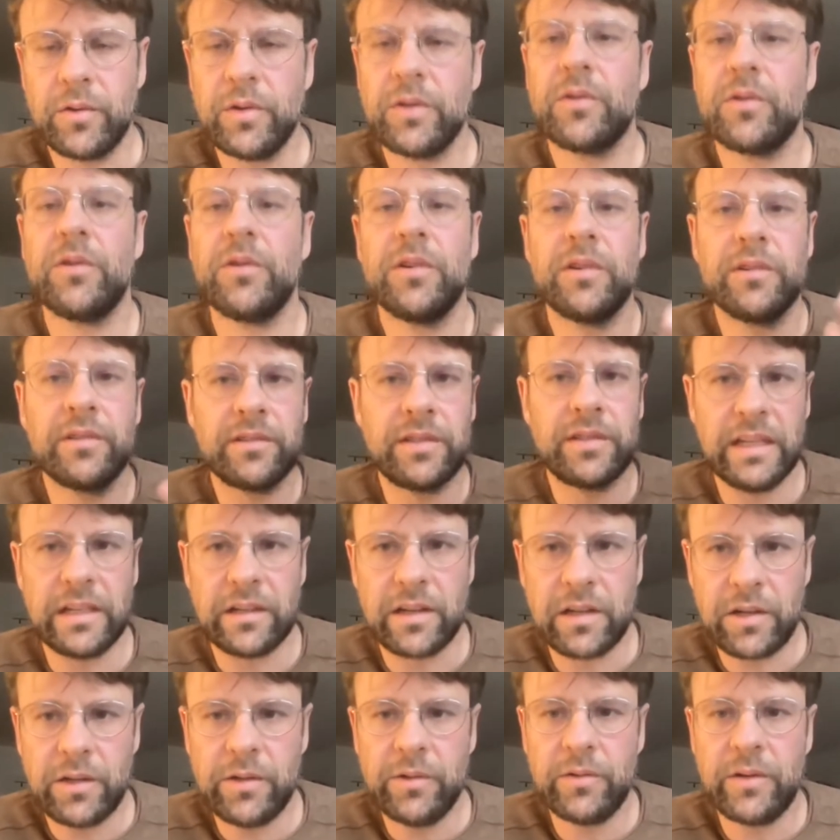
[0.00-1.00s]
Uyghurs,
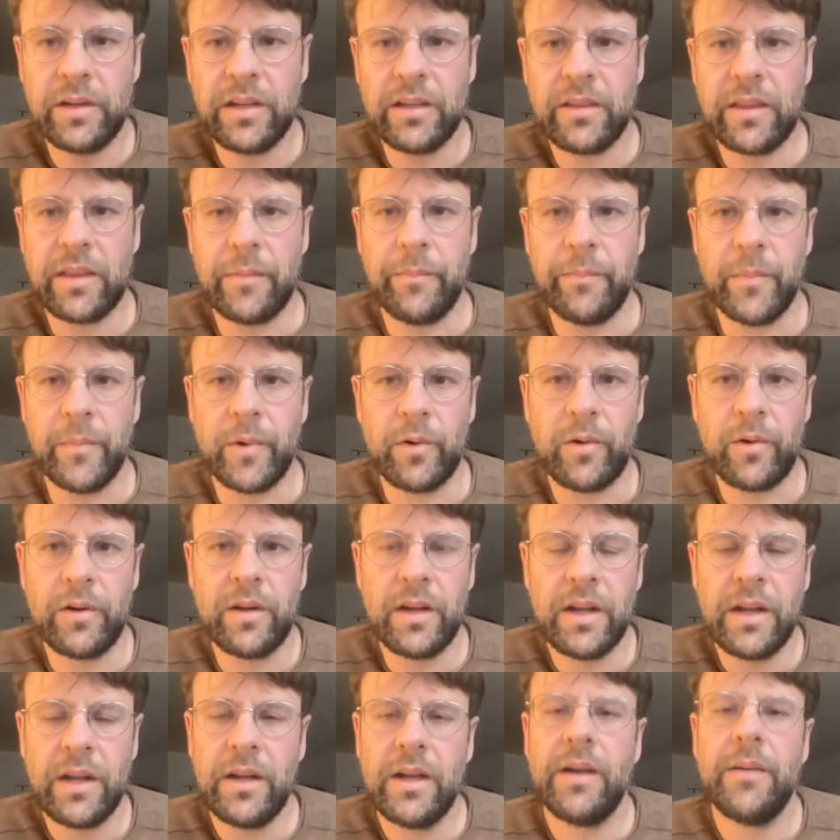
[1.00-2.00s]
including them more,
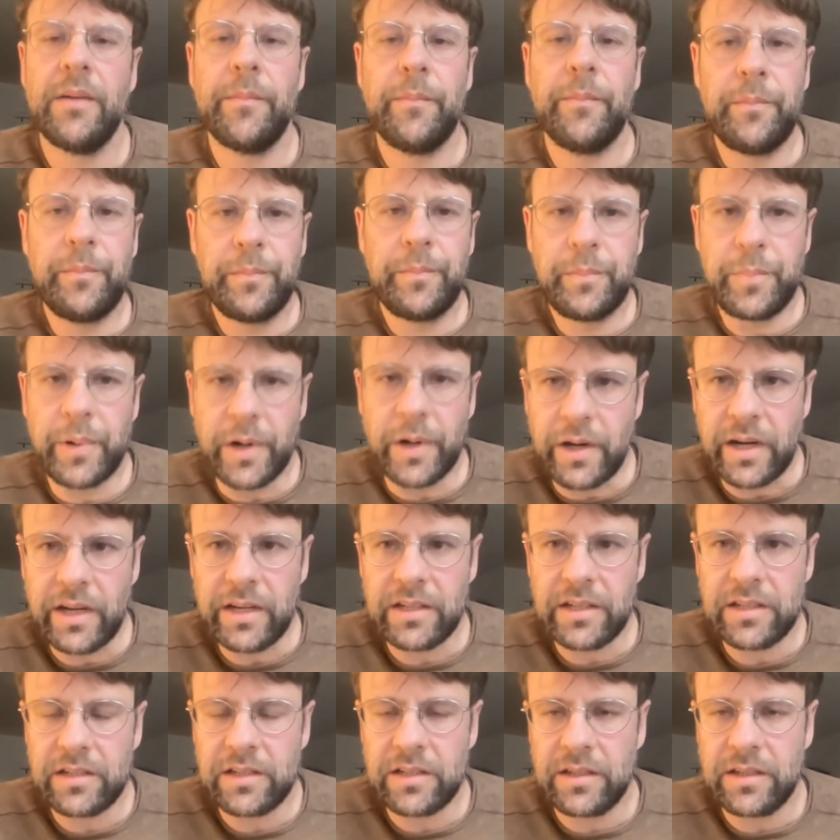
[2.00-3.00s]

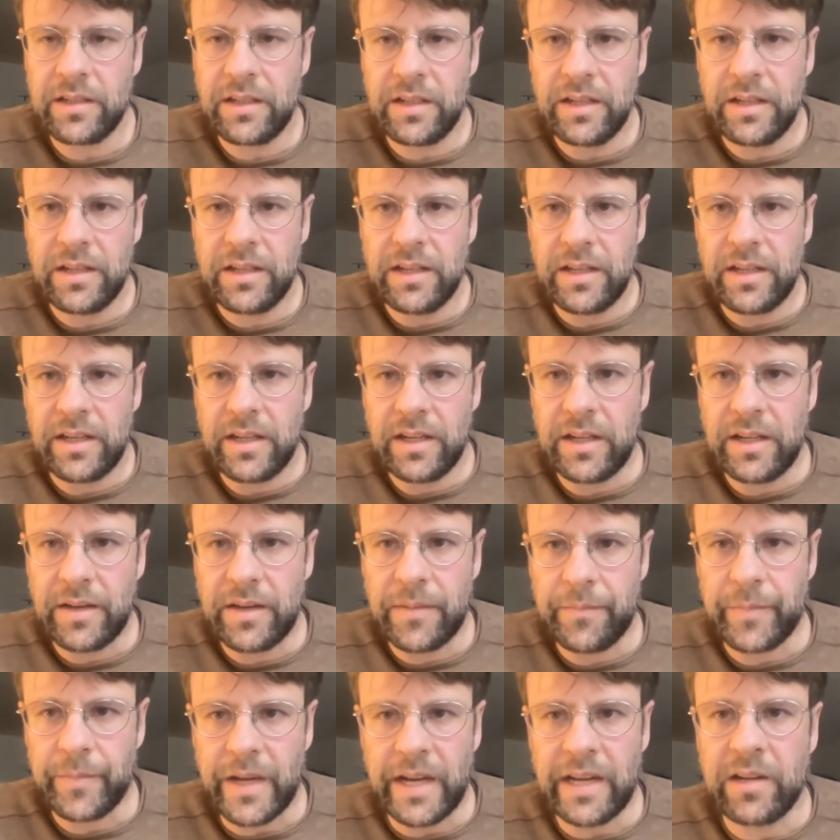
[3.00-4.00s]
but
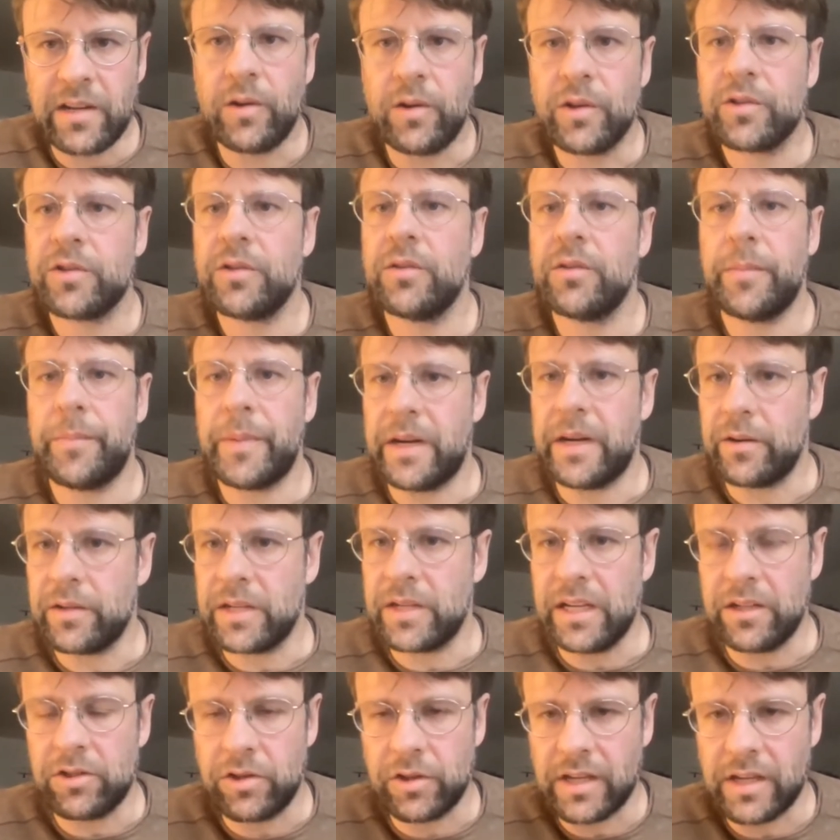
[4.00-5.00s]
um, and also about
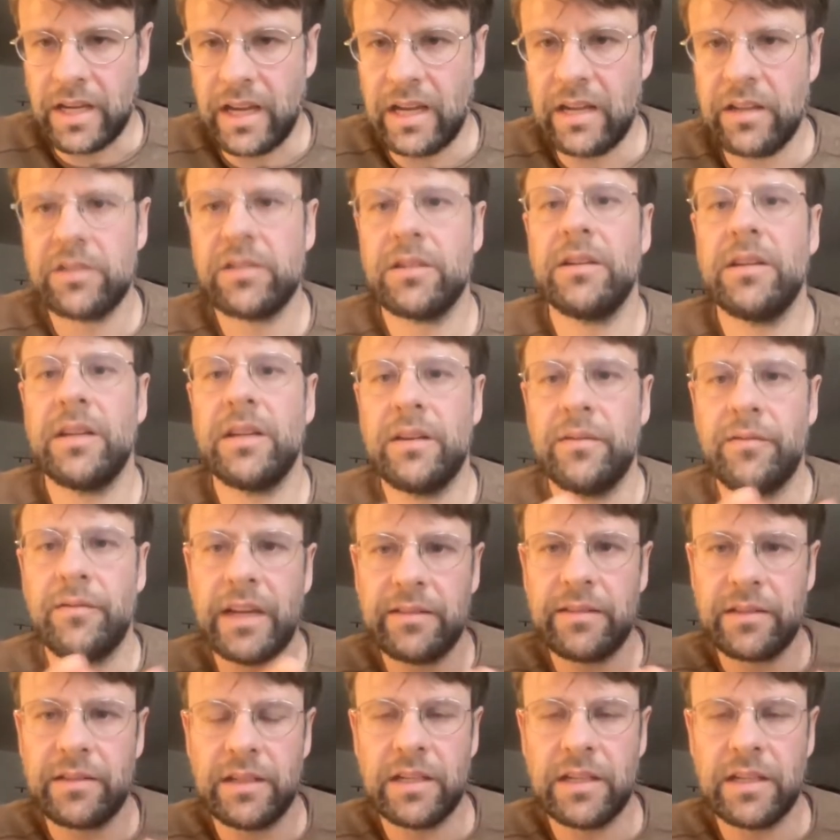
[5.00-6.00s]
education,
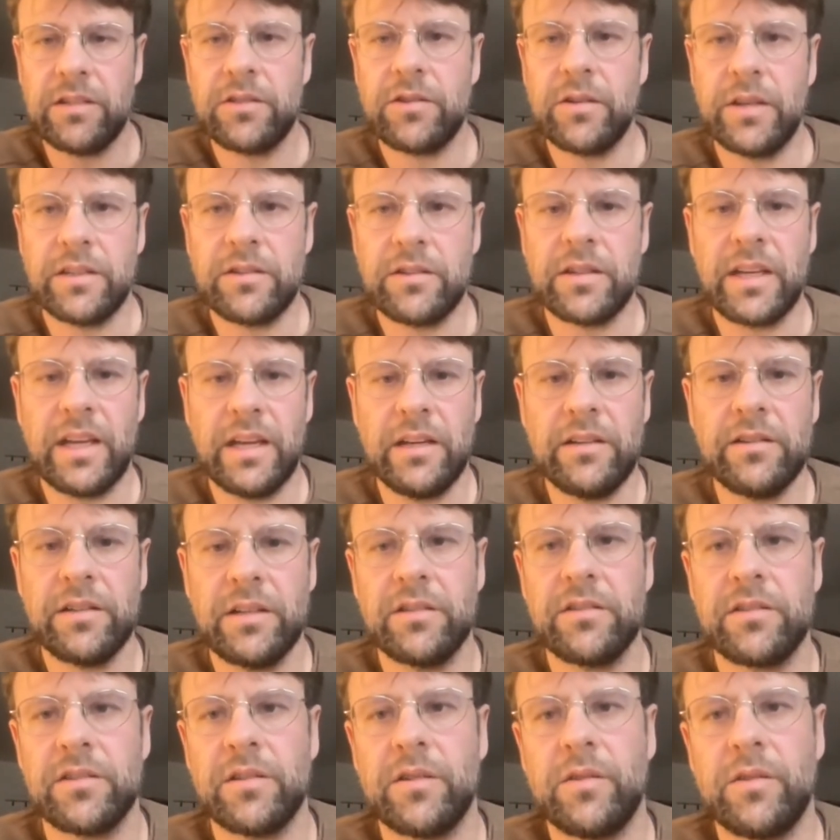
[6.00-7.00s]
investing into education,
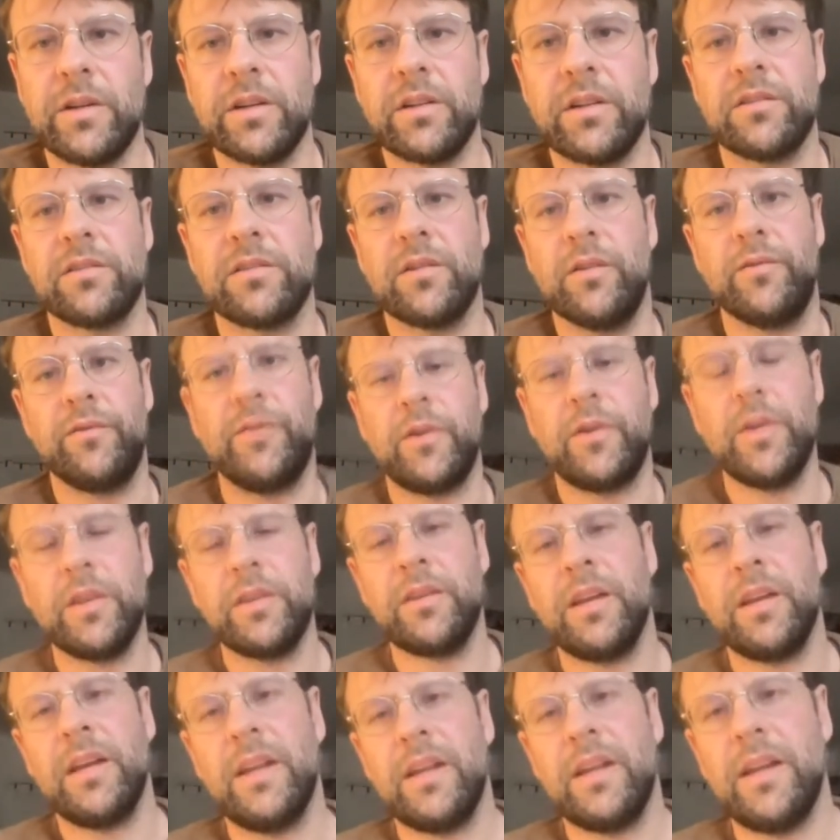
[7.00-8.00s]
and so on and so forth.